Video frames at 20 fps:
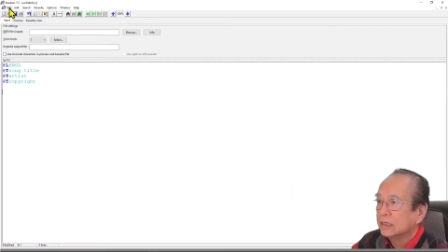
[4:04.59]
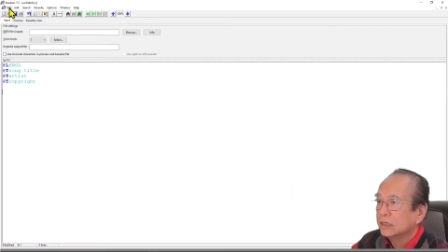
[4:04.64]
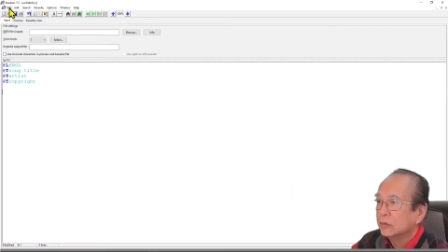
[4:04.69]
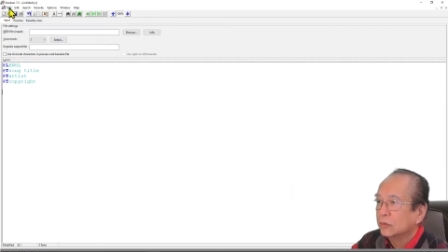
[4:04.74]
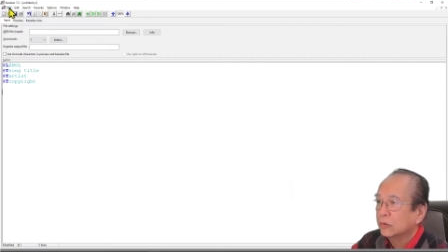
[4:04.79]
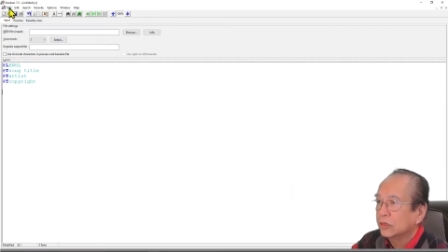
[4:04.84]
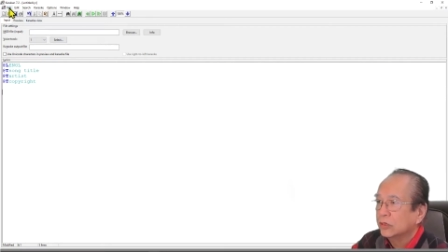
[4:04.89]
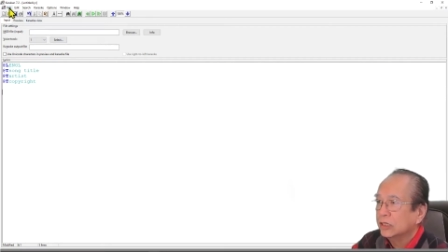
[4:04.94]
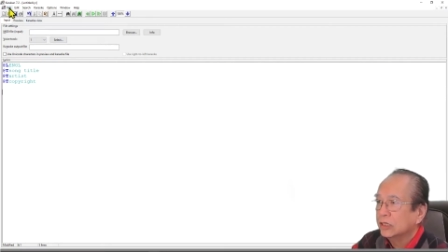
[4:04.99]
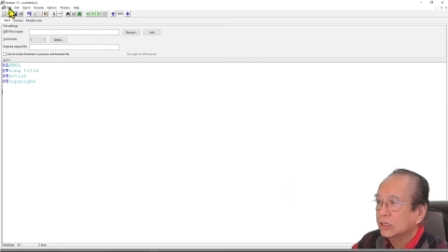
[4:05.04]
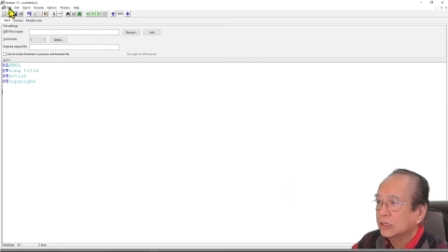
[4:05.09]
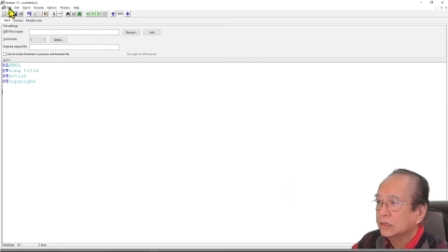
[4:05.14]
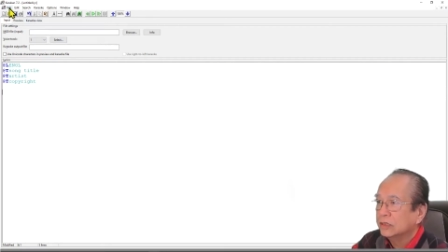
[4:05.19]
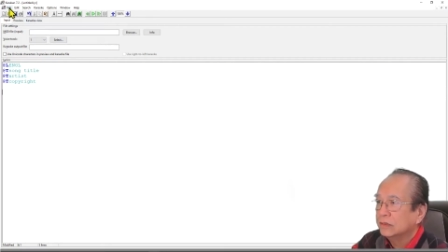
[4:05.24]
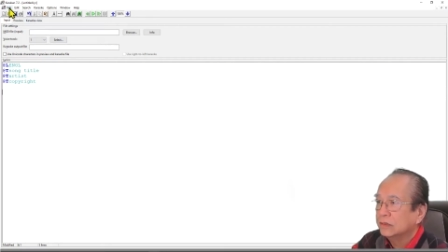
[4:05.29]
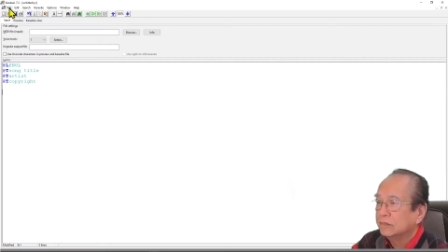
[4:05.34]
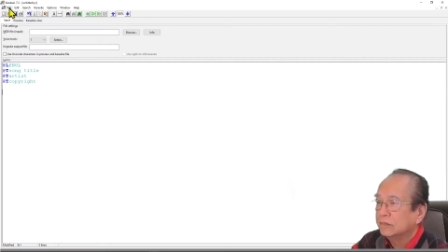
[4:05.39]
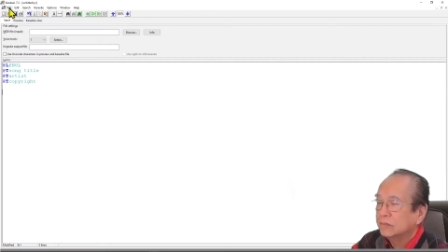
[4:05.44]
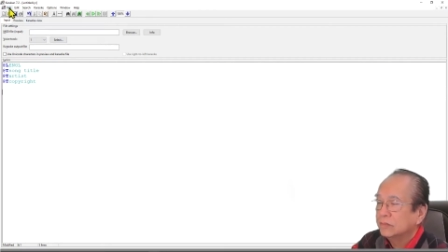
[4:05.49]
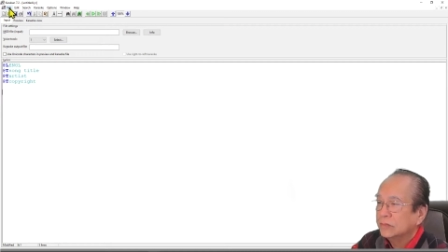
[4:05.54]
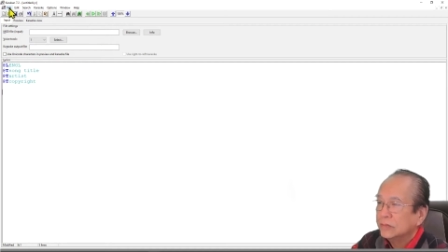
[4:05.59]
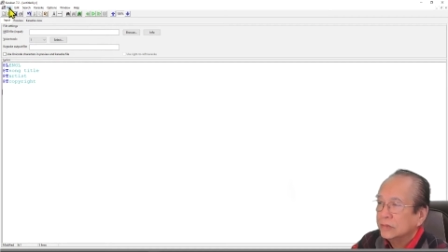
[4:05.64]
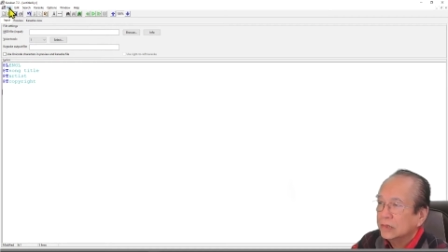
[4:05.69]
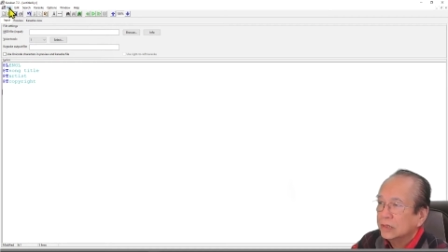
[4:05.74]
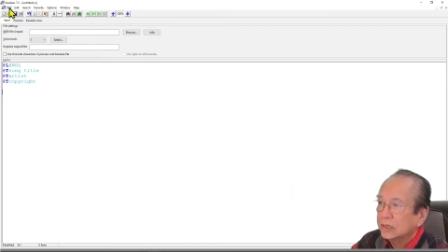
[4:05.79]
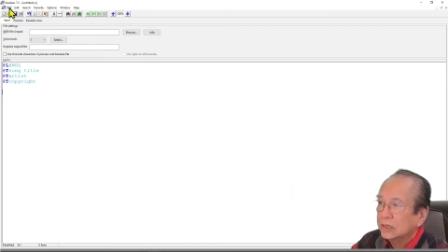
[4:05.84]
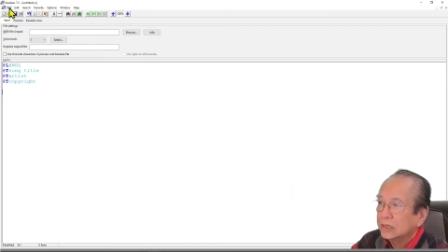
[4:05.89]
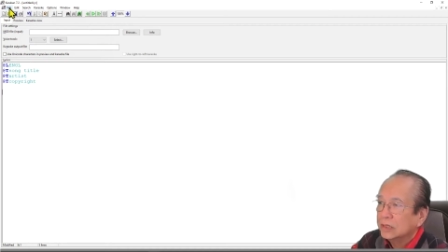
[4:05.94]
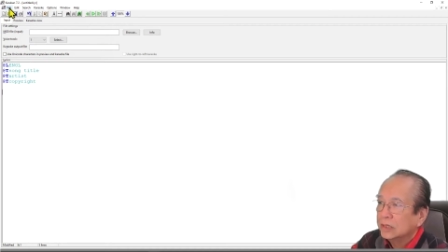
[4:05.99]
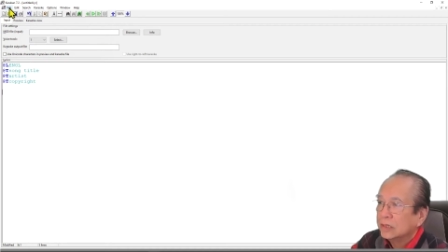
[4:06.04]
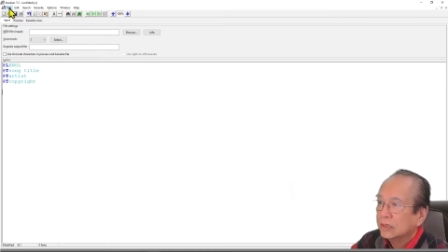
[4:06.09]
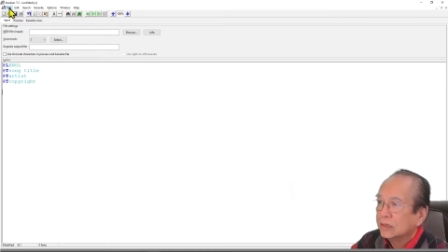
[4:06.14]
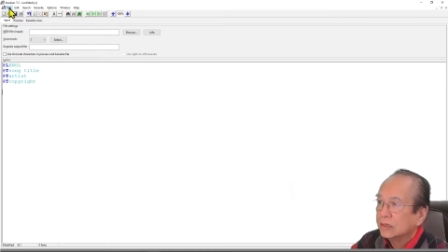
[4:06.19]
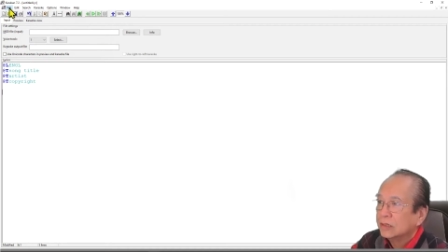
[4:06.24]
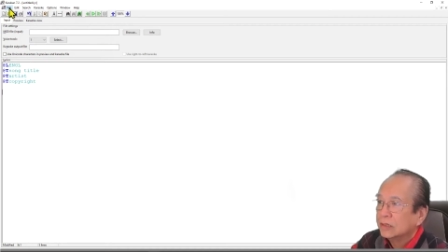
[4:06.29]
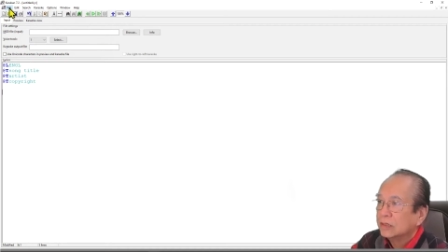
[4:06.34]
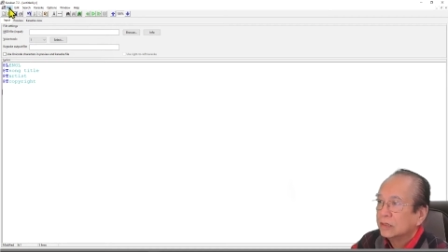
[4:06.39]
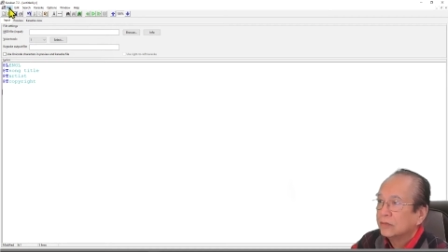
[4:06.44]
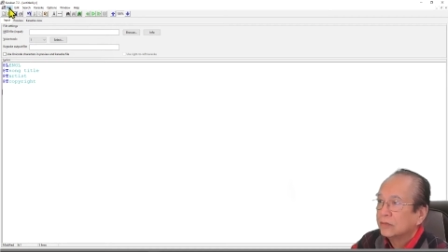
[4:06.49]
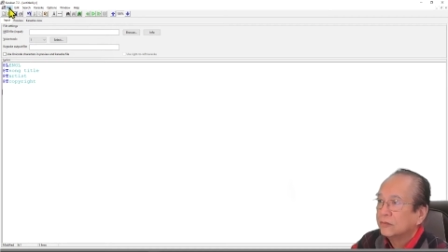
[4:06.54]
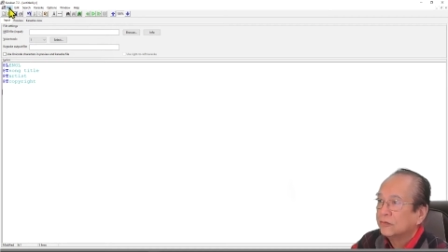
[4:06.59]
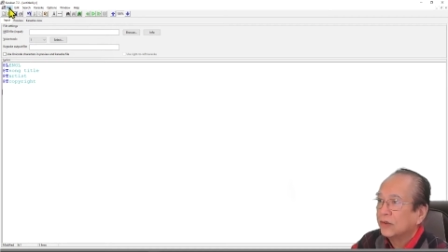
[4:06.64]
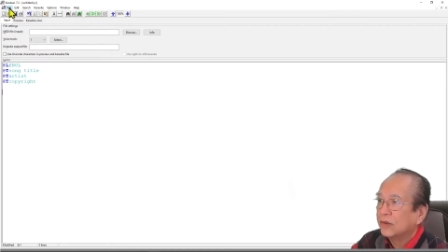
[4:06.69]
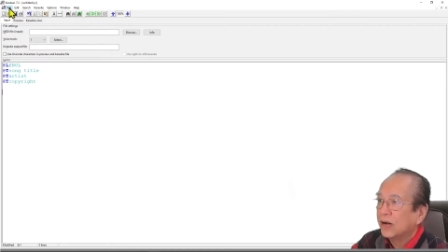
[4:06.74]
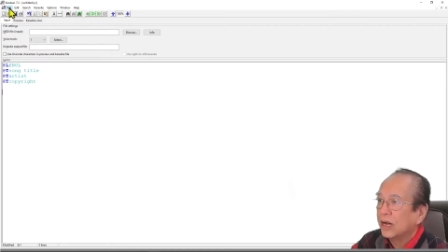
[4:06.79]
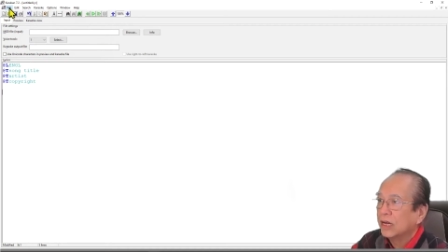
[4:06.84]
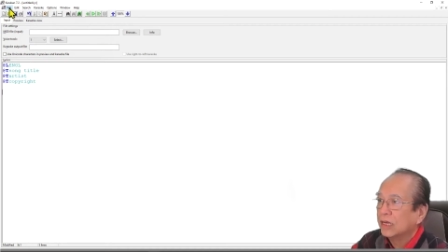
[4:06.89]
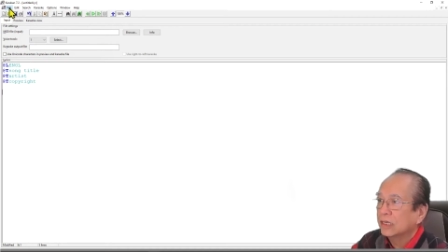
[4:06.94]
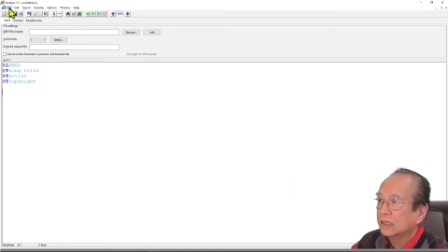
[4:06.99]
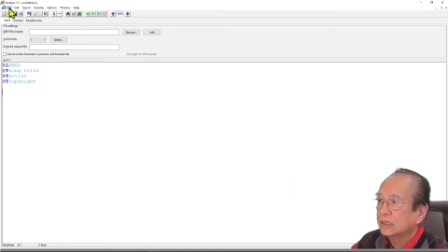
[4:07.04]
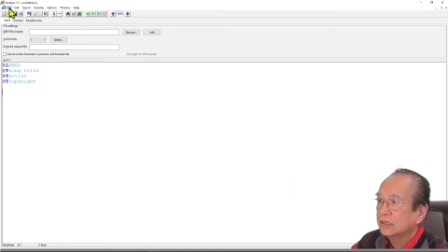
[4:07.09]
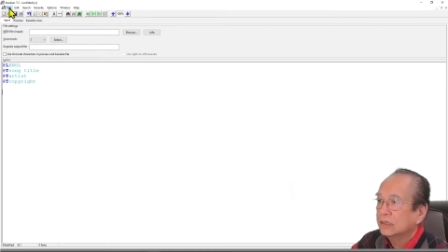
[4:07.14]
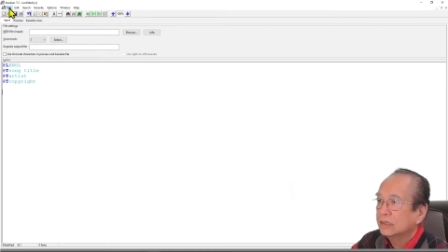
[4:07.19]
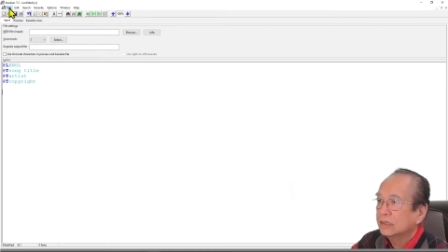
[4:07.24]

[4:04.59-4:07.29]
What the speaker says: we hit file